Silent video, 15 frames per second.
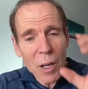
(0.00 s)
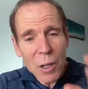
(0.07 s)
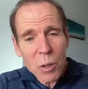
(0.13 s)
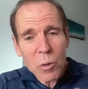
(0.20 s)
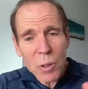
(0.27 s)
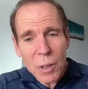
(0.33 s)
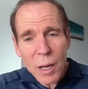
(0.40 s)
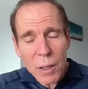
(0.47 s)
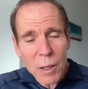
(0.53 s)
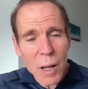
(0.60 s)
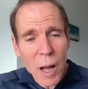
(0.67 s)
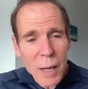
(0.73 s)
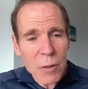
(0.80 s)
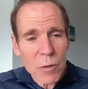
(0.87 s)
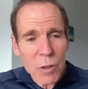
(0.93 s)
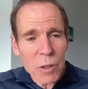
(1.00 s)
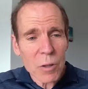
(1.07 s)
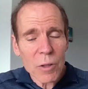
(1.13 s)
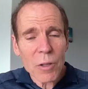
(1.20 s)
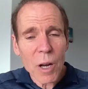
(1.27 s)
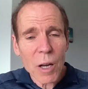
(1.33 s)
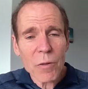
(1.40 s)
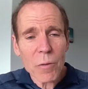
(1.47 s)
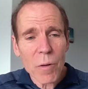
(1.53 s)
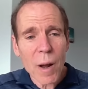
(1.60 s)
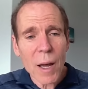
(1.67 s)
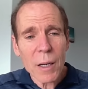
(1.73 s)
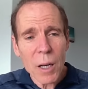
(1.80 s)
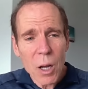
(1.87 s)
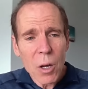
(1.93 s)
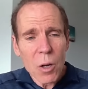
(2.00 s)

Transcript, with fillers: you can get a little hydrogen in your digestive tract